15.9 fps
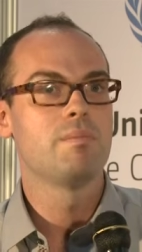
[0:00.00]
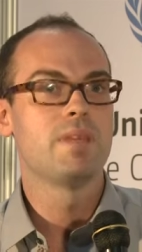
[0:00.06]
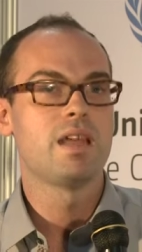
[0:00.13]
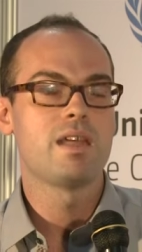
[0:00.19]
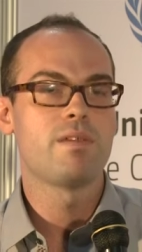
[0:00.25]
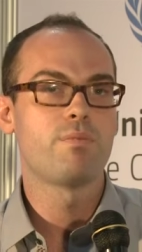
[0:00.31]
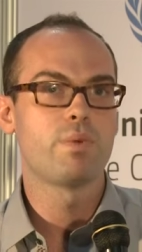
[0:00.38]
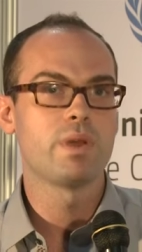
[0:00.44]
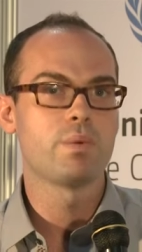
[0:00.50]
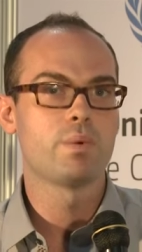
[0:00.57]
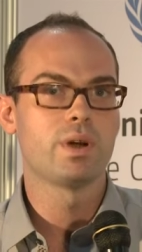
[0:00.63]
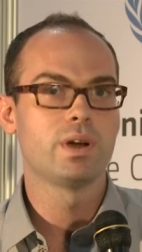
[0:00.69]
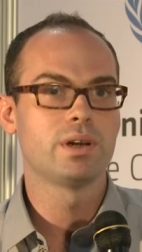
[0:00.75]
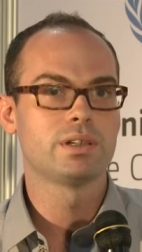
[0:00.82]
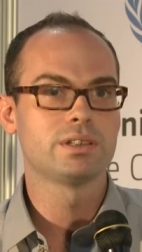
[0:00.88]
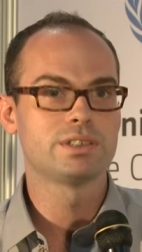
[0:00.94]
If we
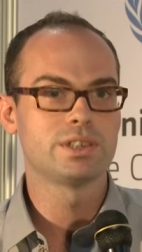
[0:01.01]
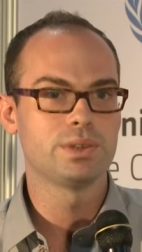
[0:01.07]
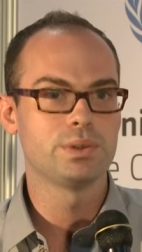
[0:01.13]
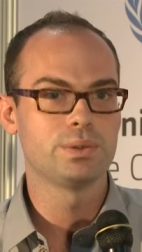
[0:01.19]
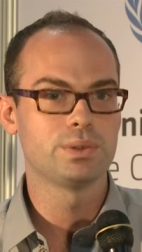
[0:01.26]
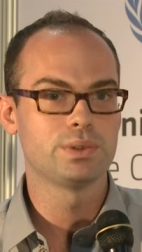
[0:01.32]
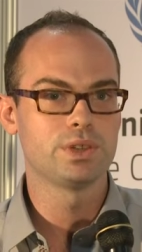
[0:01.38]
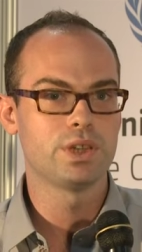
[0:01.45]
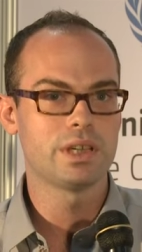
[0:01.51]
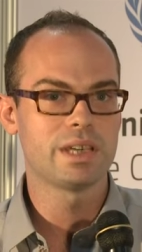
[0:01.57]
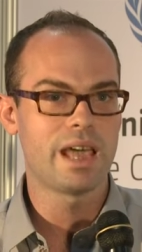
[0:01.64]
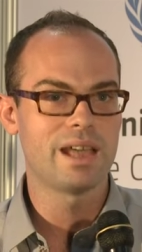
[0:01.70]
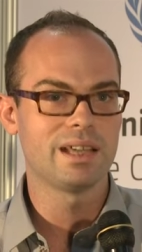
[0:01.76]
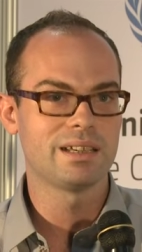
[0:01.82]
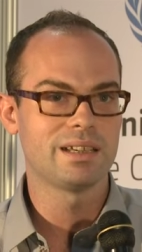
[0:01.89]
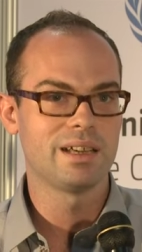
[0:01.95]
were to look
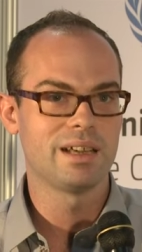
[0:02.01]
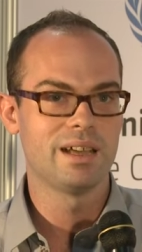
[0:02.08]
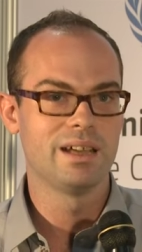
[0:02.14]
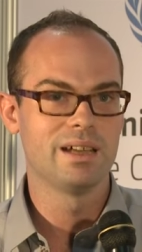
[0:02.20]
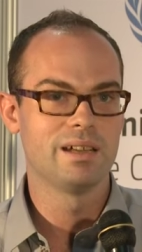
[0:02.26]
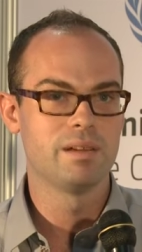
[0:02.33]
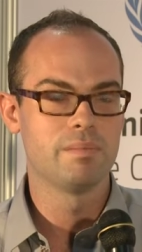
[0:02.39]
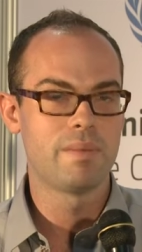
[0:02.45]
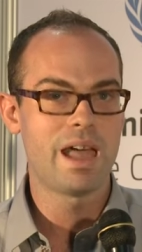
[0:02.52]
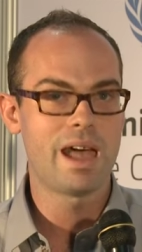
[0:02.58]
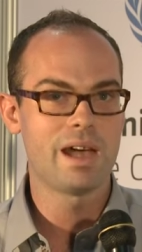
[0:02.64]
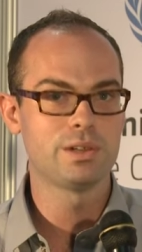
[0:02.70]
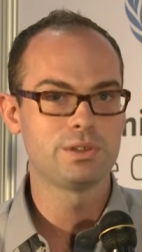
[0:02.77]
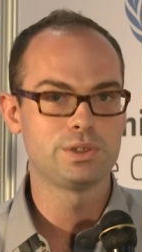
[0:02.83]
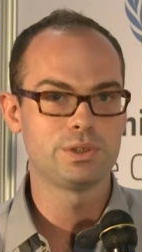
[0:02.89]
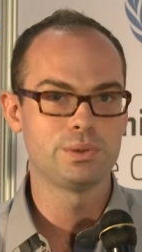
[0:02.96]
at
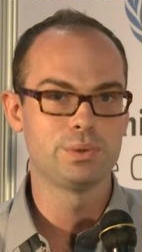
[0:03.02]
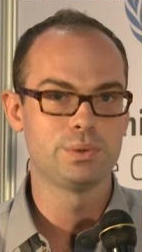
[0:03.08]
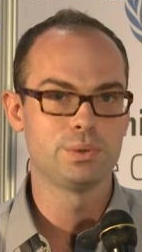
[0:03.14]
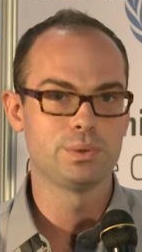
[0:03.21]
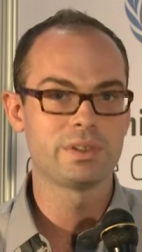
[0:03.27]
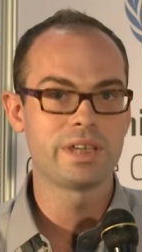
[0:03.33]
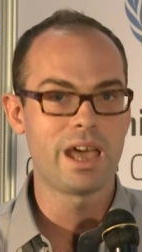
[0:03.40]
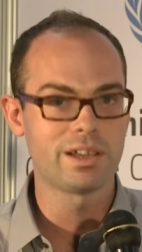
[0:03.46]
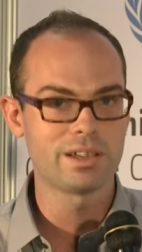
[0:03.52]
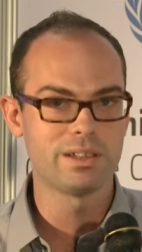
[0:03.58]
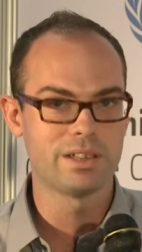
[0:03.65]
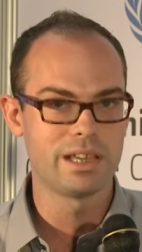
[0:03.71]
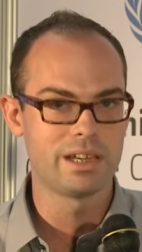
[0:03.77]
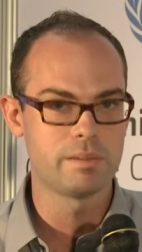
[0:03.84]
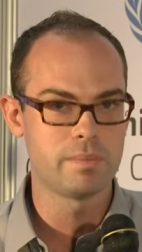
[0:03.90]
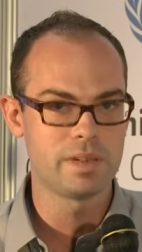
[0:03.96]
how to
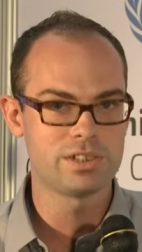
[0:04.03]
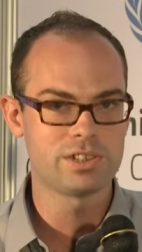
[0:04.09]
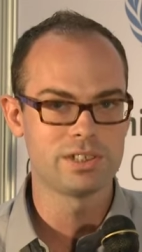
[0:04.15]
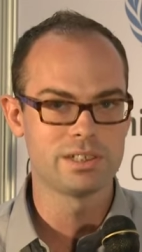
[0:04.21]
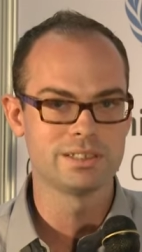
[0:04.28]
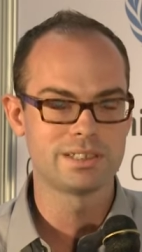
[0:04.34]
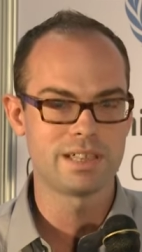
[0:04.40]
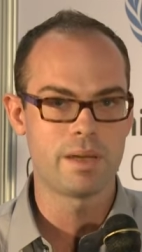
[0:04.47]
calculate emissions,